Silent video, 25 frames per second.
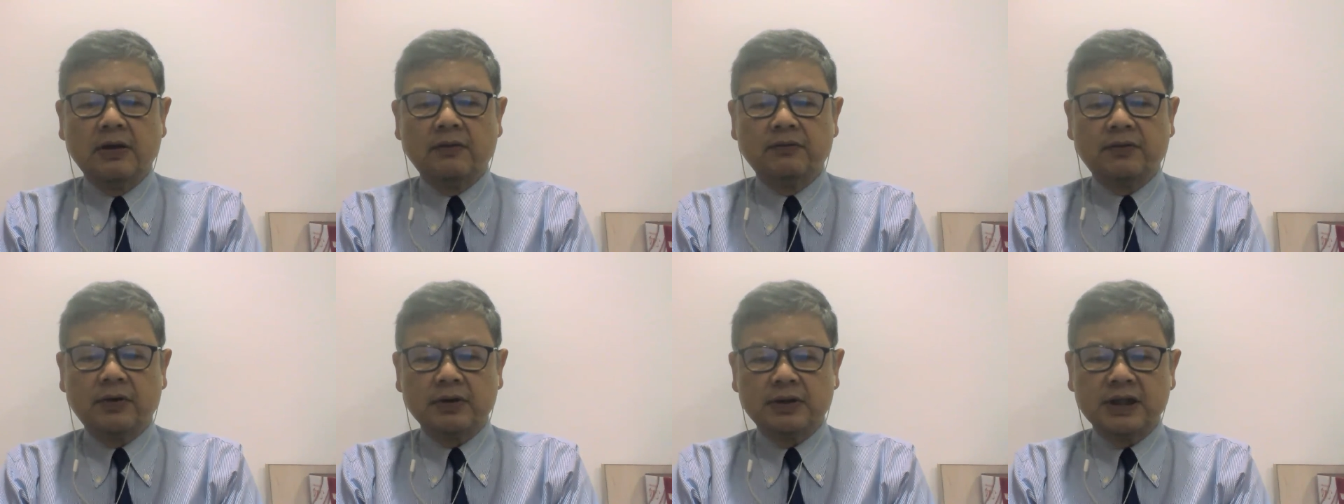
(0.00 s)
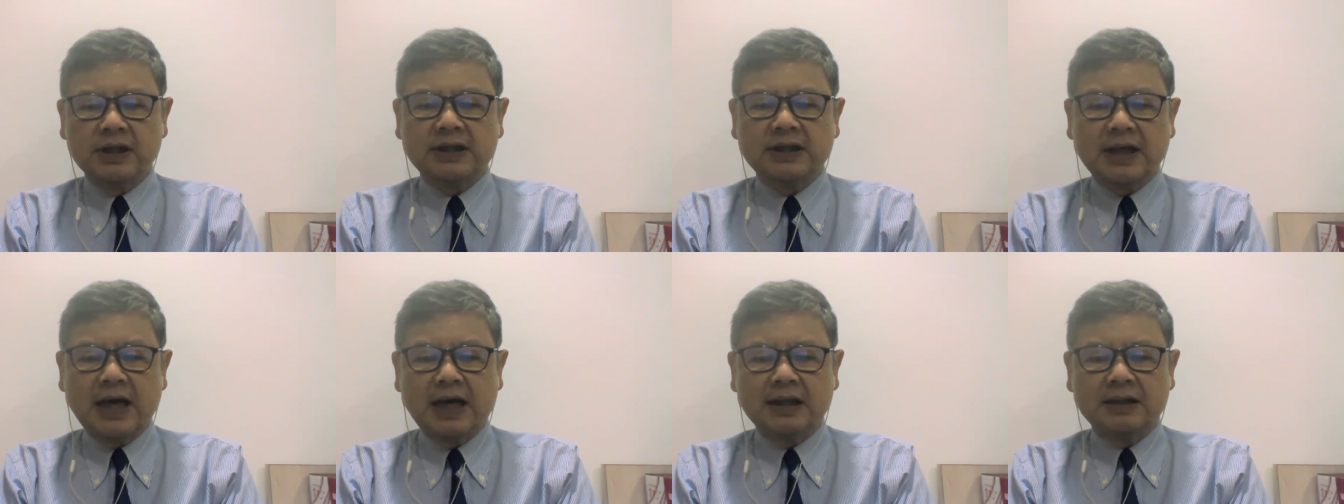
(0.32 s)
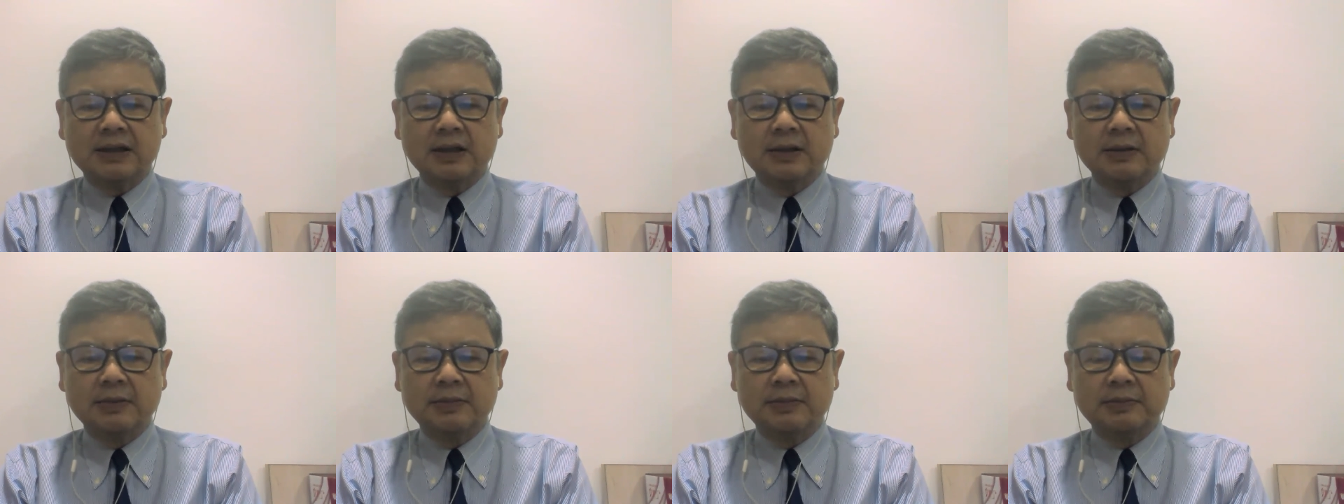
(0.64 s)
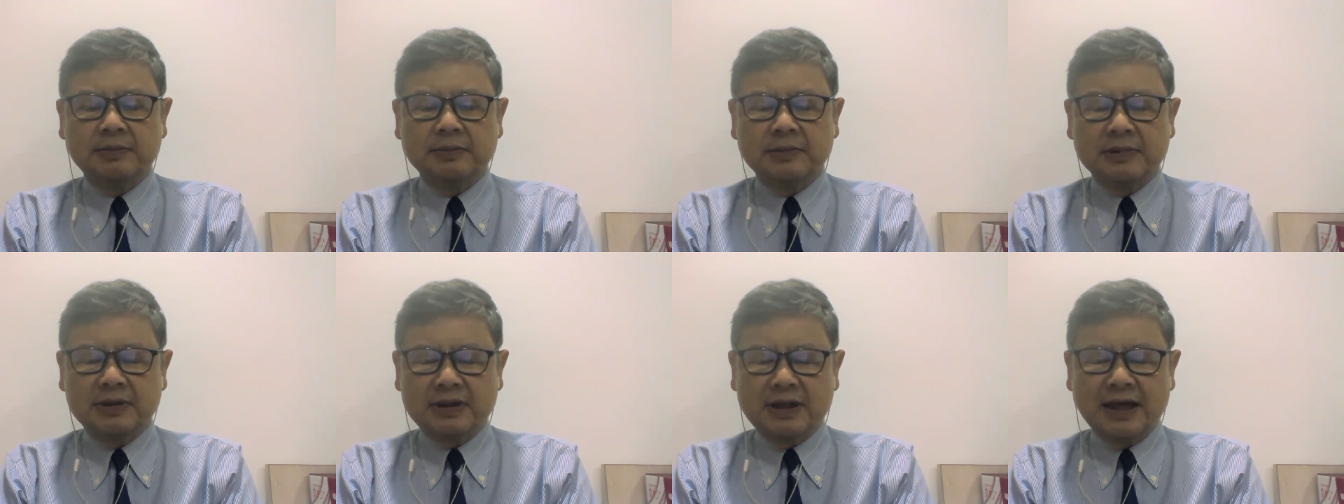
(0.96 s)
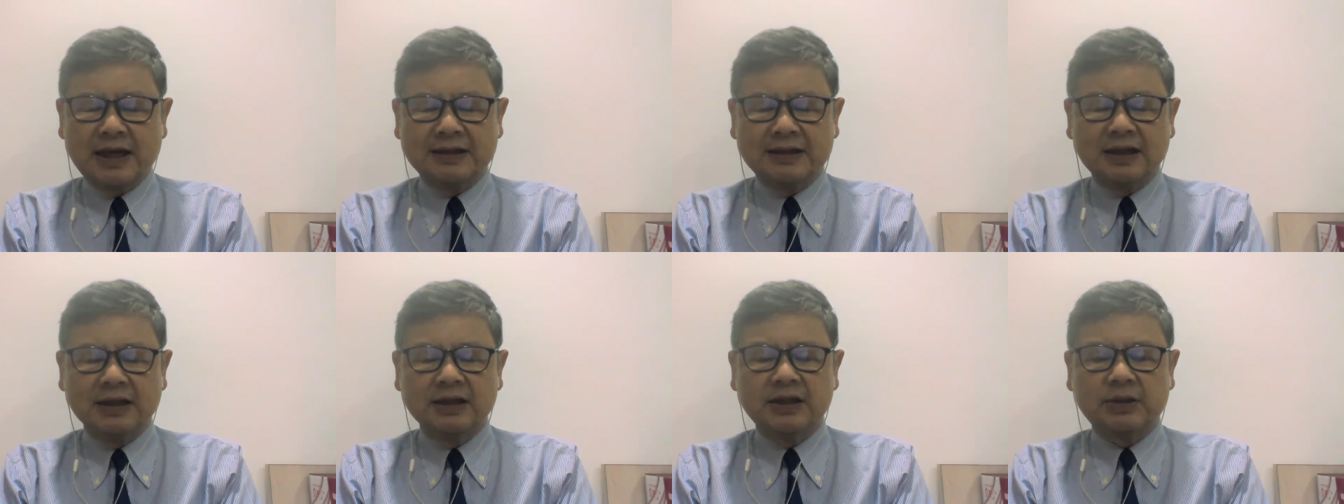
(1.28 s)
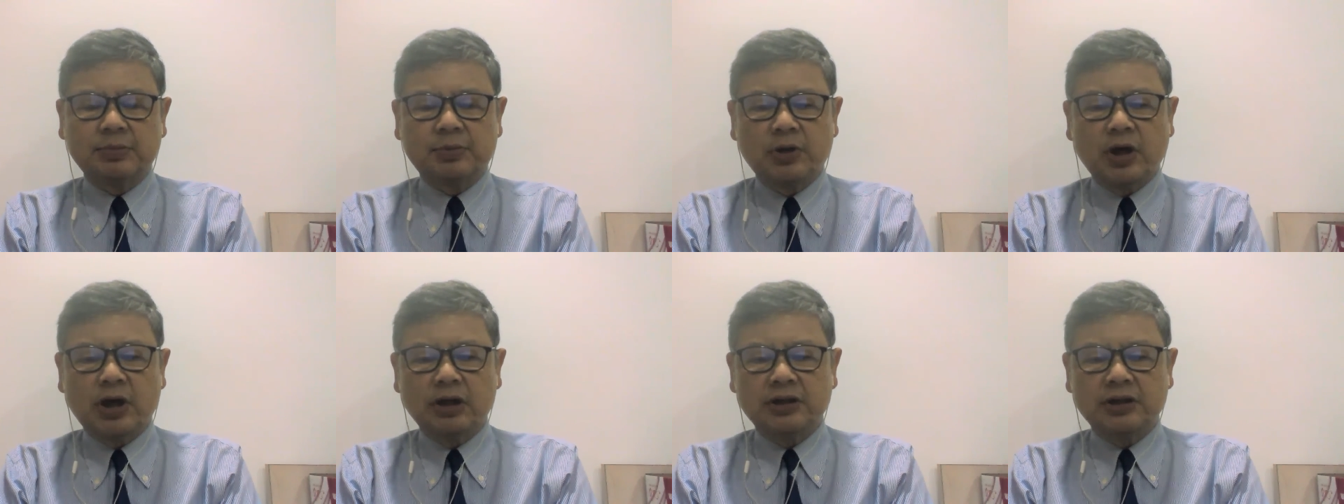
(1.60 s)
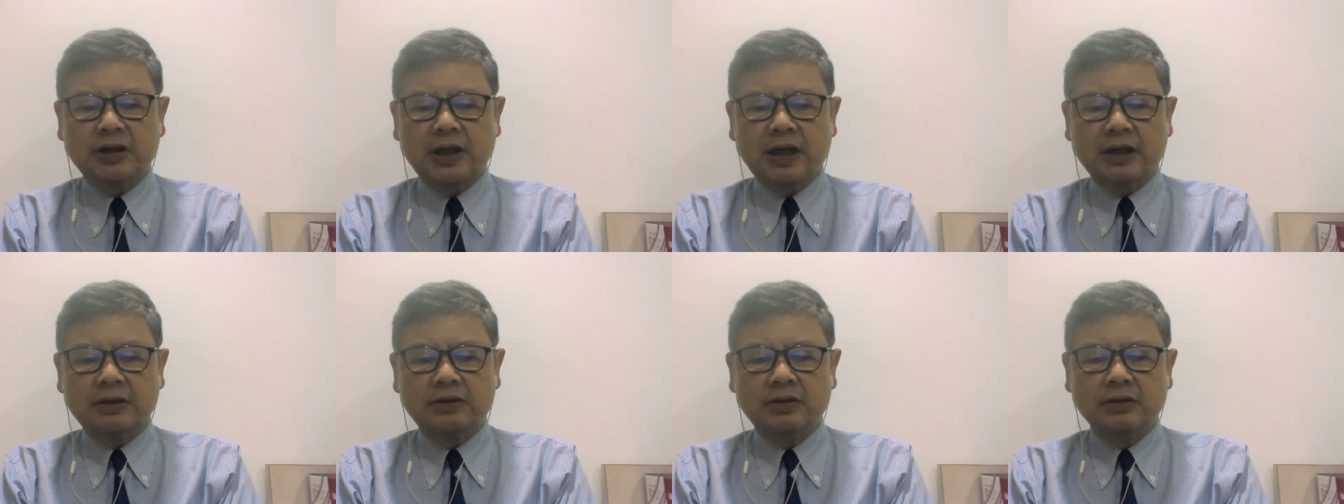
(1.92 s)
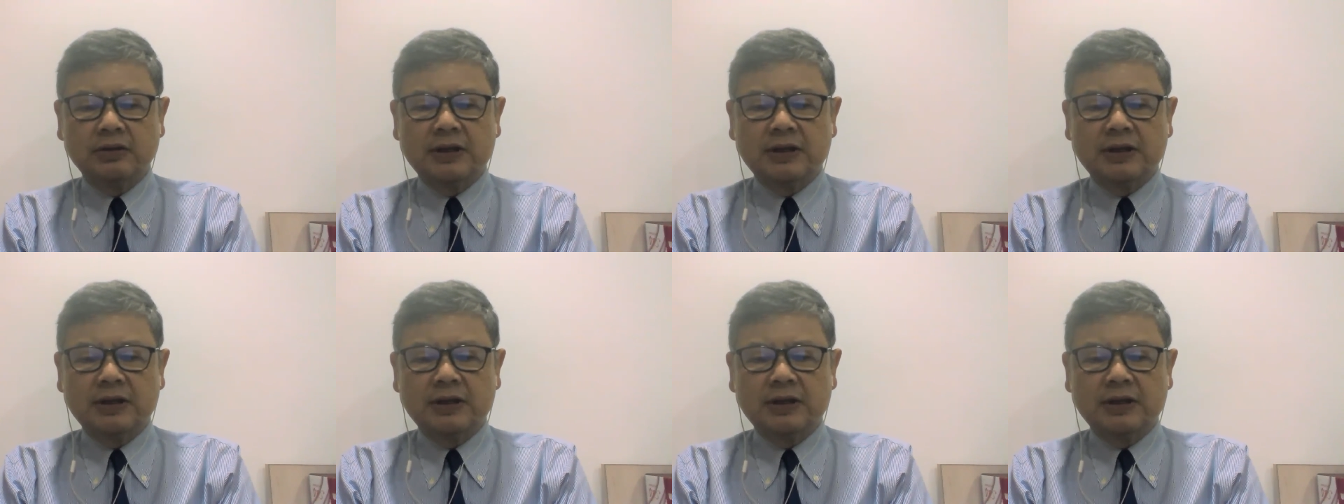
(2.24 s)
for this Catalyst project to